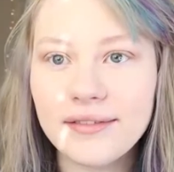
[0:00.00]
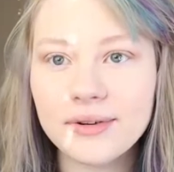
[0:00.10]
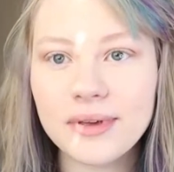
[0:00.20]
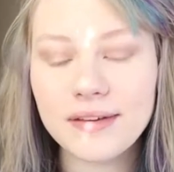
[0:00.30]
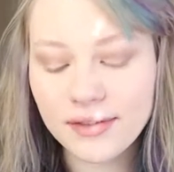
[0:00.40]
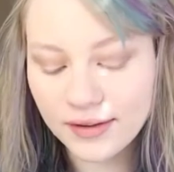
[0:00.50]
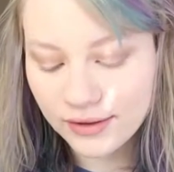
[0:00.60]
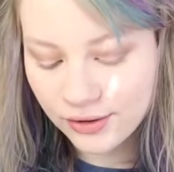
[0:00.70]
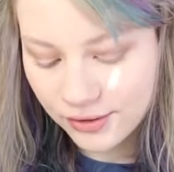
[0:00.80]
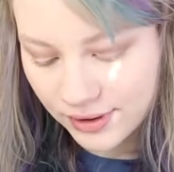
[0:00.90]
after we have that in
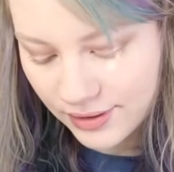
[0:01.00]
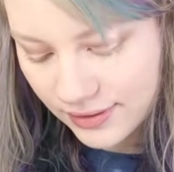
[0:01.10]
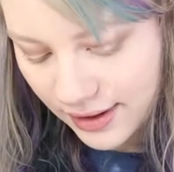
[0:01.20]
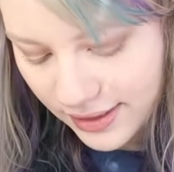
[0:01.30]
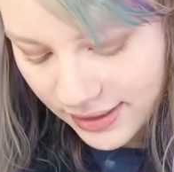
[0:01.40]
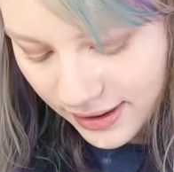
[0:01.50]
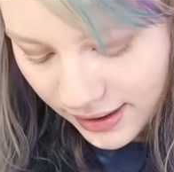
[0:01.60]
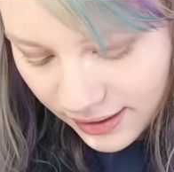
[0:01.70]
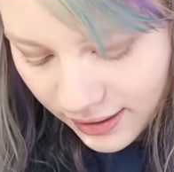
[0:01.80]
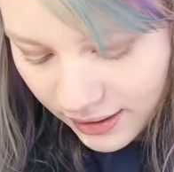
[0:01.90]
the crease, I think